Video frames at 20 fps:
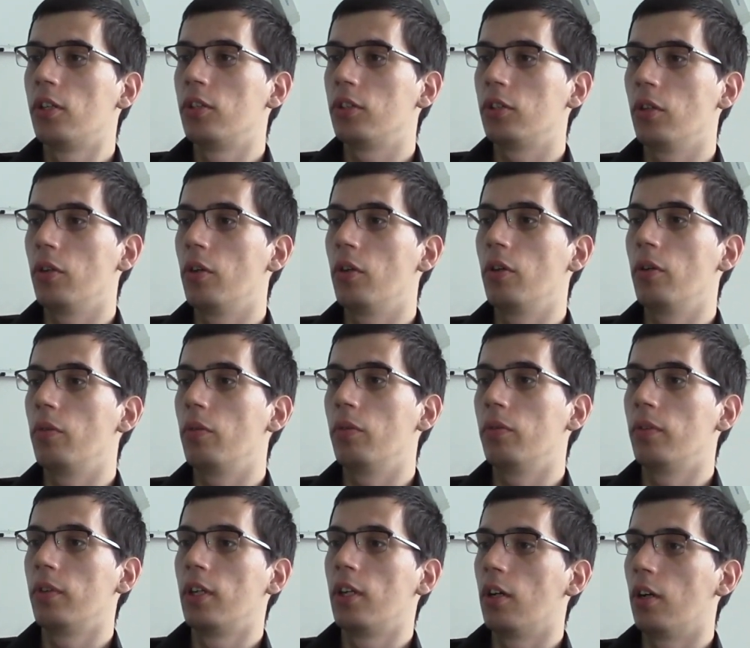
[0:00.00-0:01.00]

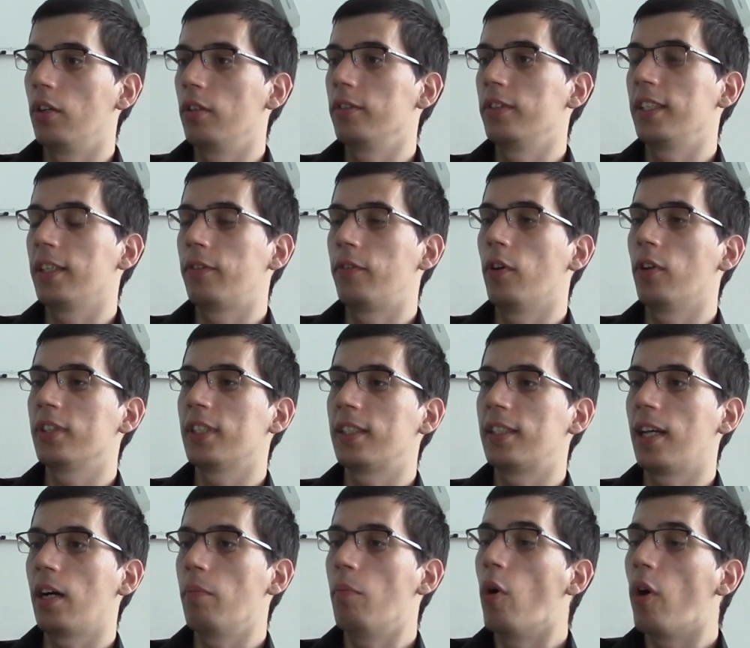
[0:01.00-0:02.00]
So, and therefore,
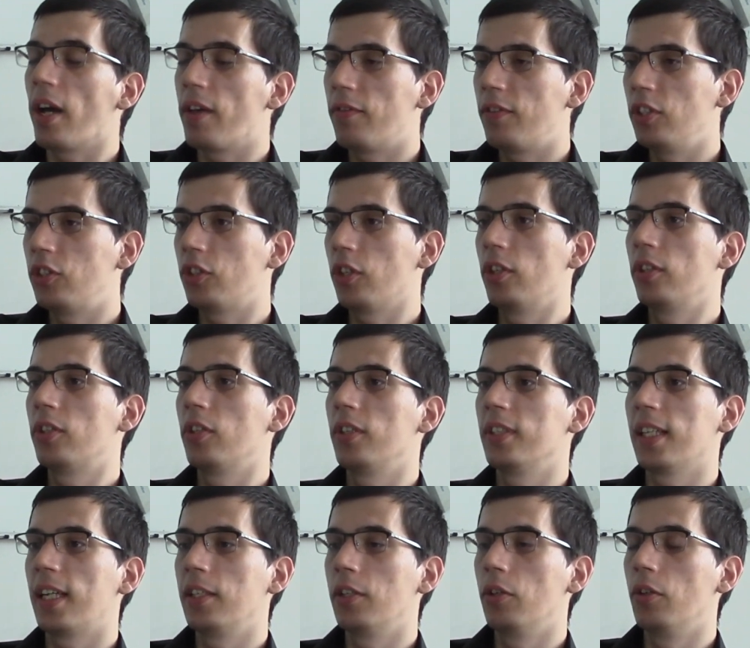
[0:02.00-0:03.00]
that are more efficient
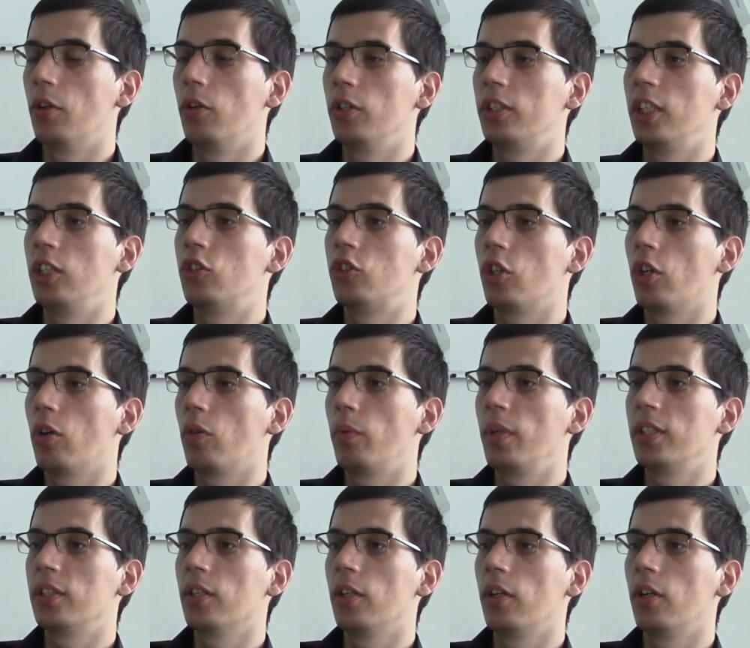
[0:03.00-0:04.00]
than a teacher
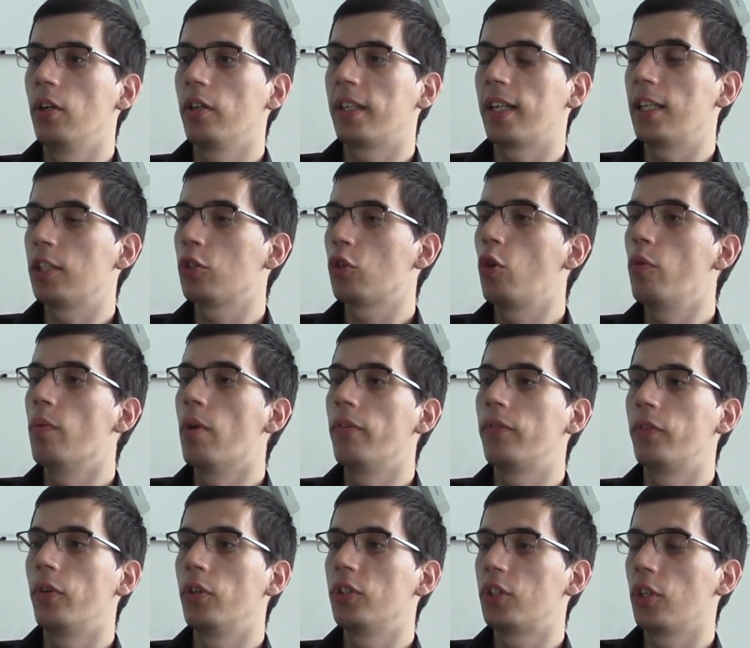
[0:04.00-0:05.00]
with a classroom
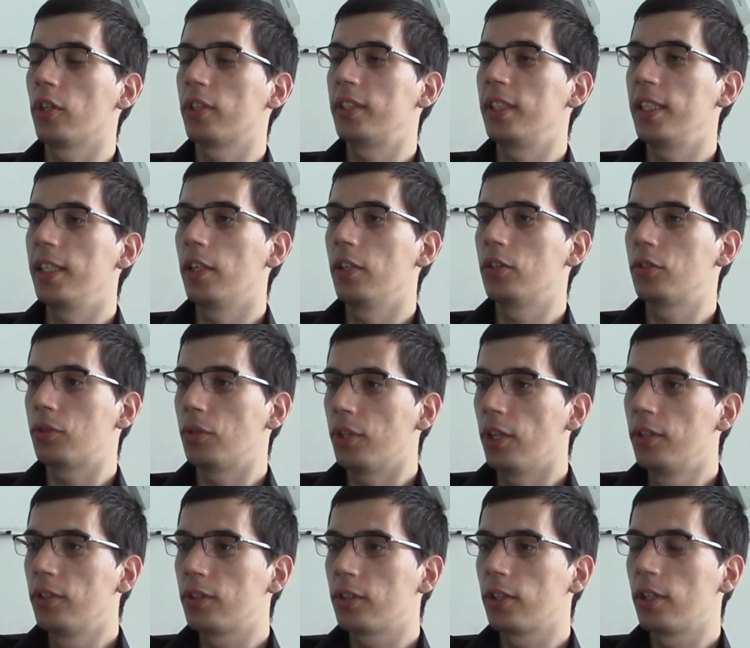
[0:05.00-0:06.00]
of uh, thirty uh,
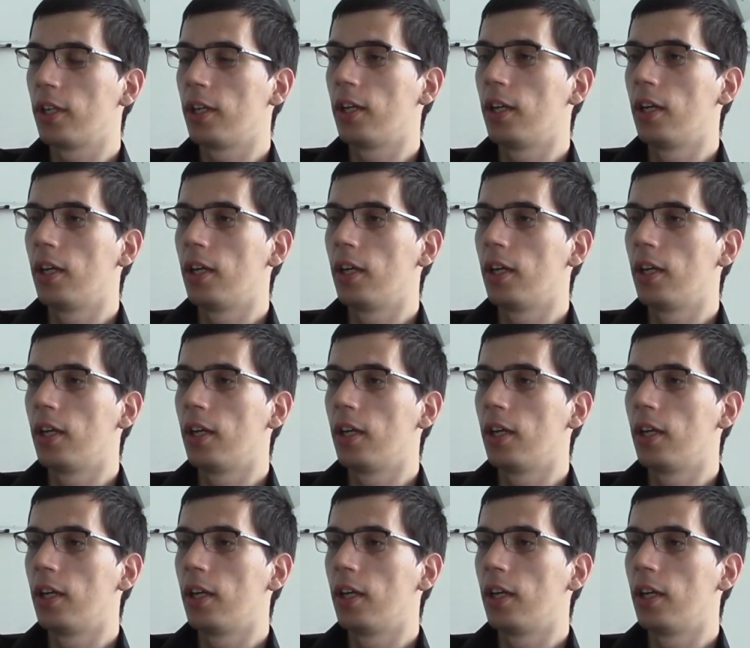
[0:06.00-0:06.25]
students.